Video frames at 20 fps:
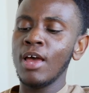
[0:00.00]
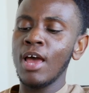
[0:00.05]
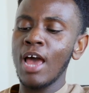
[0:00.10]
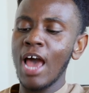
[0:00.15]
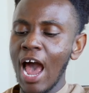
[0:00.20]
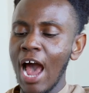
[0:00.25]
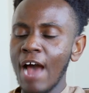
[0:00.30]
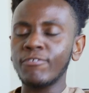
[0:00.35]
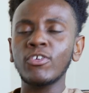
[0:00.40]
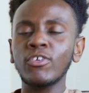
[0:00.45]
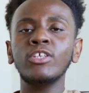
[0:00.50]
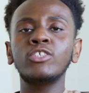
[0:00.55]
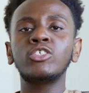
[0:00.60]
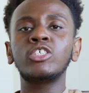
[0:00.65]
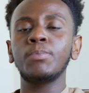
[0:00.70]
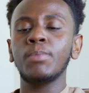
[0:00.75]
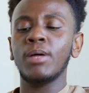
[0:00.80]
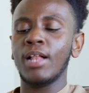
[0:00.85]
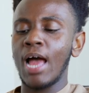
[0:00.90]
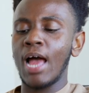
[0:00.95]
After the
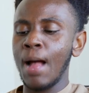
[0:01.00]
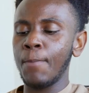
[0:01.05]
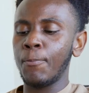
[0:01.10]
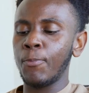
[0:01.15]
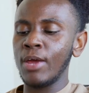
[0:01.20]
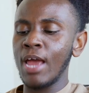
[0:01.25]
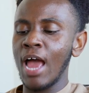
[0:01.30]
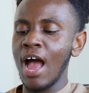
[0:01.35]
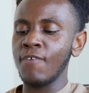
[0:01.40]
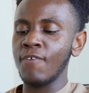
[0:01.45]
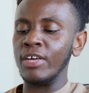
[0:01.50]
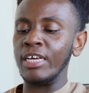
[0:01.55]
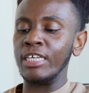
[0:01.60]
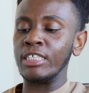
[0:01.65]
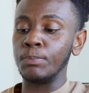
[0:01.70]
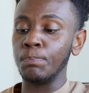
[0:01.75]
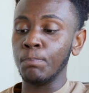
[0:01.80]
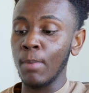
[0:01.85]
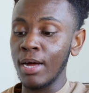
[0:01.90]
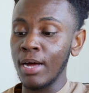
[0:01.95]
Gmail app, we have is
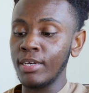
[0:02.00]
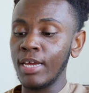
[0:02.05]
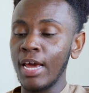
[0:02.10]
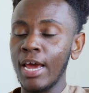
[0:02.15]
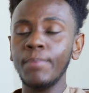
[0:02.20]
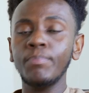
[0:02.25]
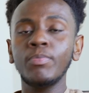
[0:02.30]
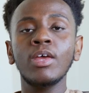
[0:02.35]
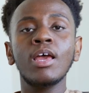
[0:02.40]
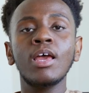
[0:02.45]
Monday.